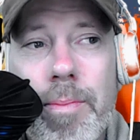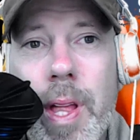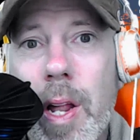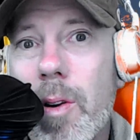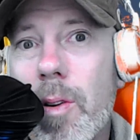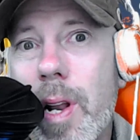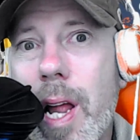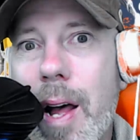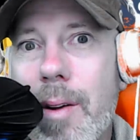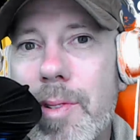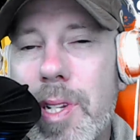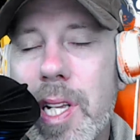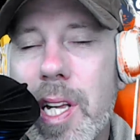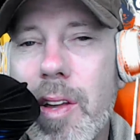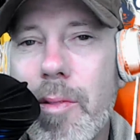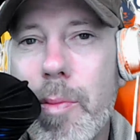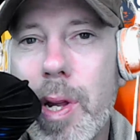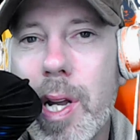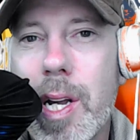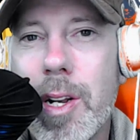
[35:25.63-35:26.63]
they don't have to
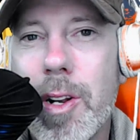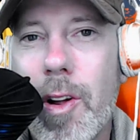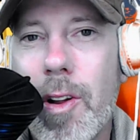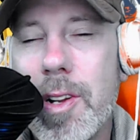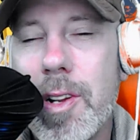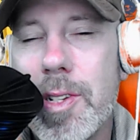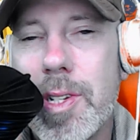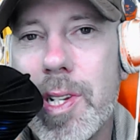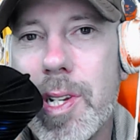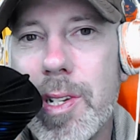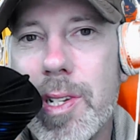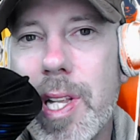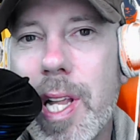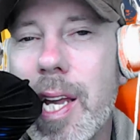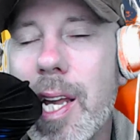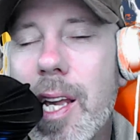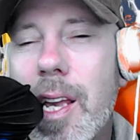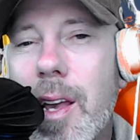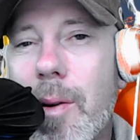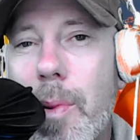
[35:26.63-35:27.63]
give me condolences.
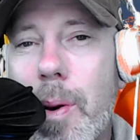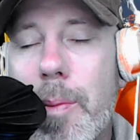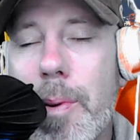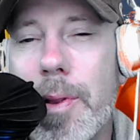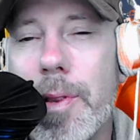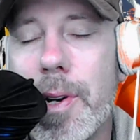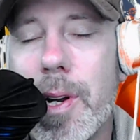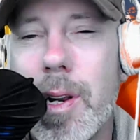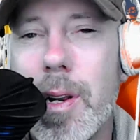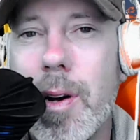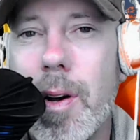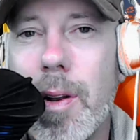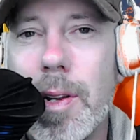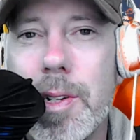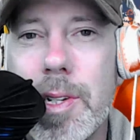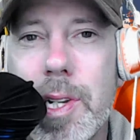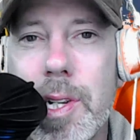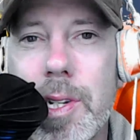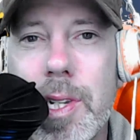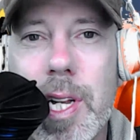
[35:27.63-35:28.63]
They can give my brother
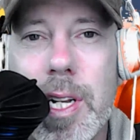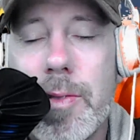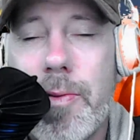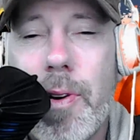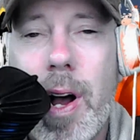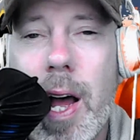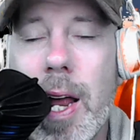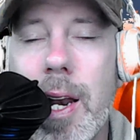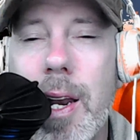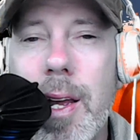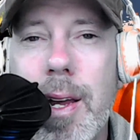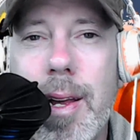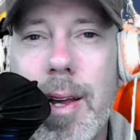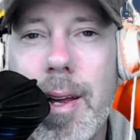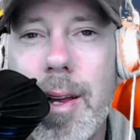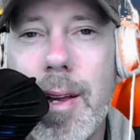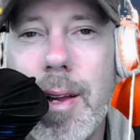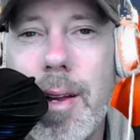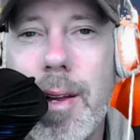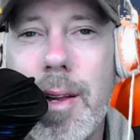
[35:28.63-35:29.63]
condolences. That's fine.
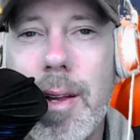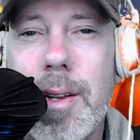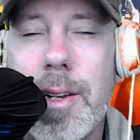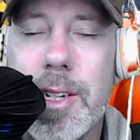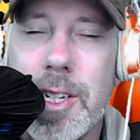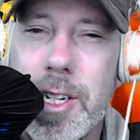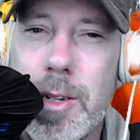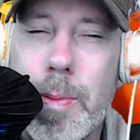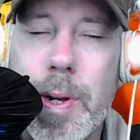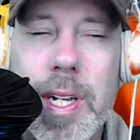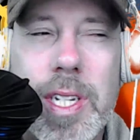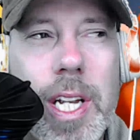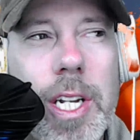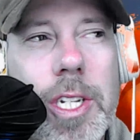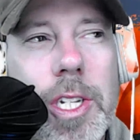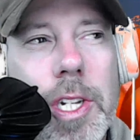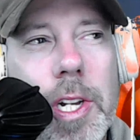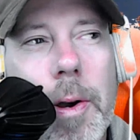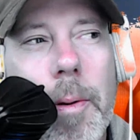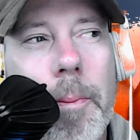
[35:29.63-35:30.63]
Does this make
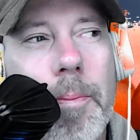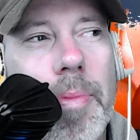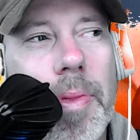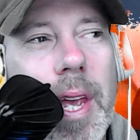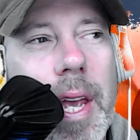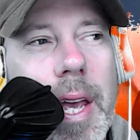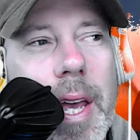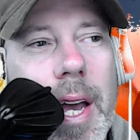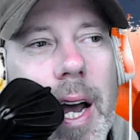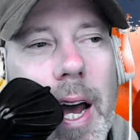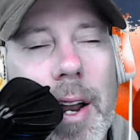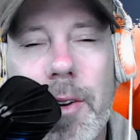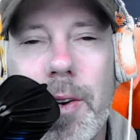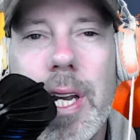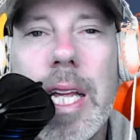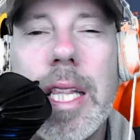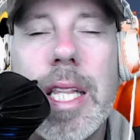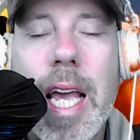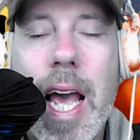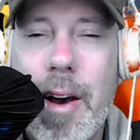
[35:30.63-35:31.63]
sense to you? I
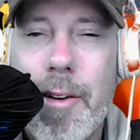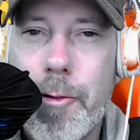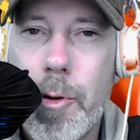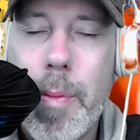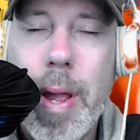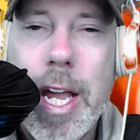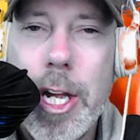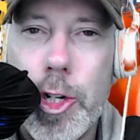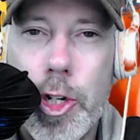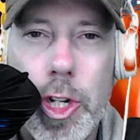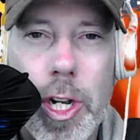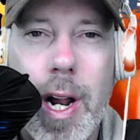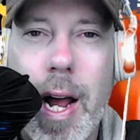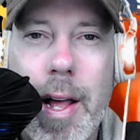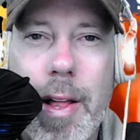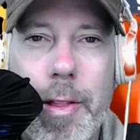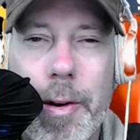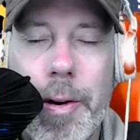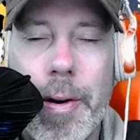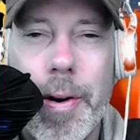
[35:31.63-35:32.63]
don't need the affirmation
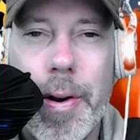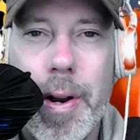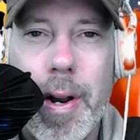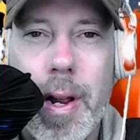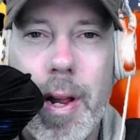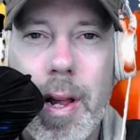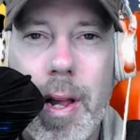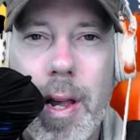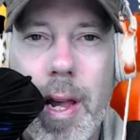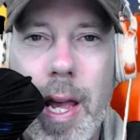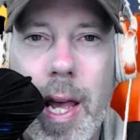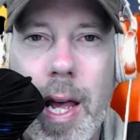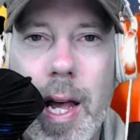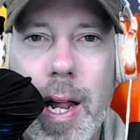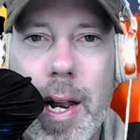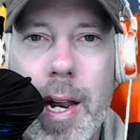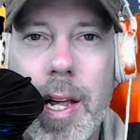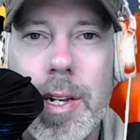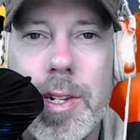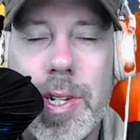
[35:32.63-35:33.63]
either.
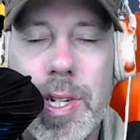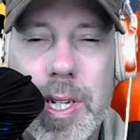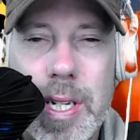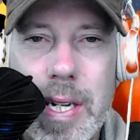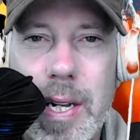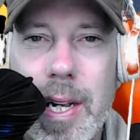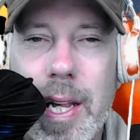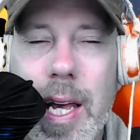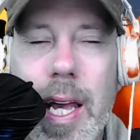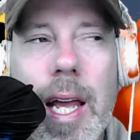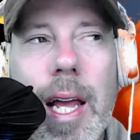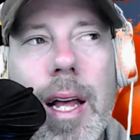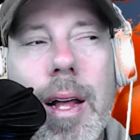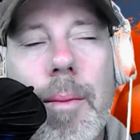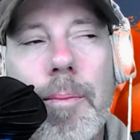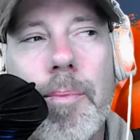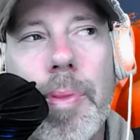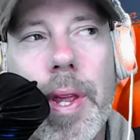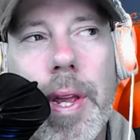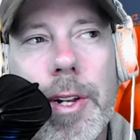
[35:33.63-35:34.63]
And it's silly
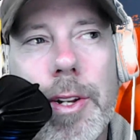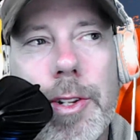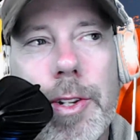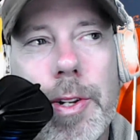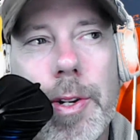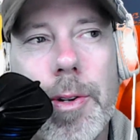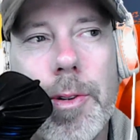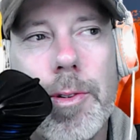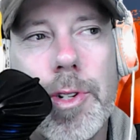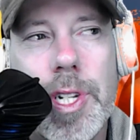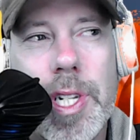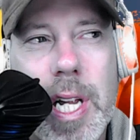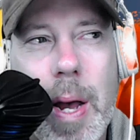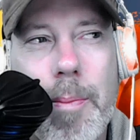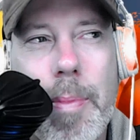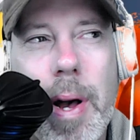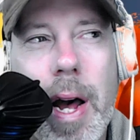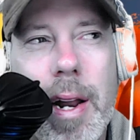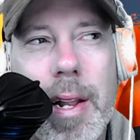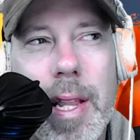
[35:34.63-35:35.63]
to
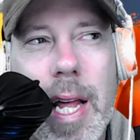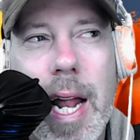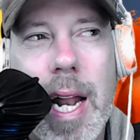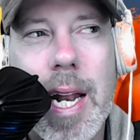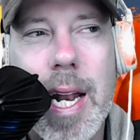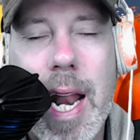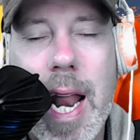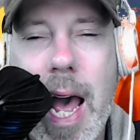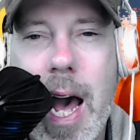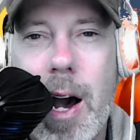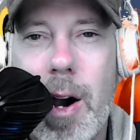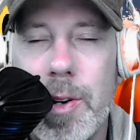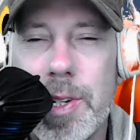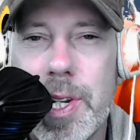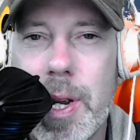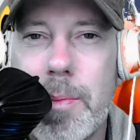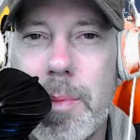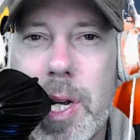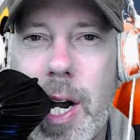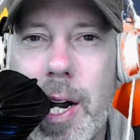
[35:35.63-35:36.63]
step out of that now
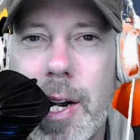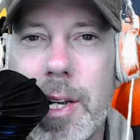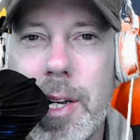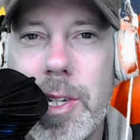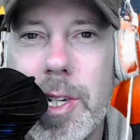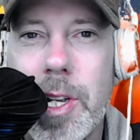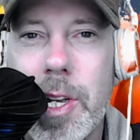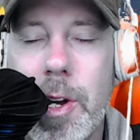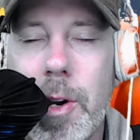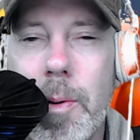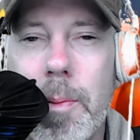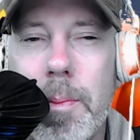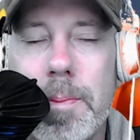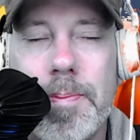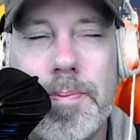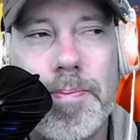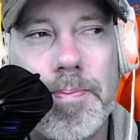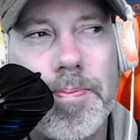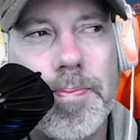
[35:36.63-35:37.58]
as I'm talking to you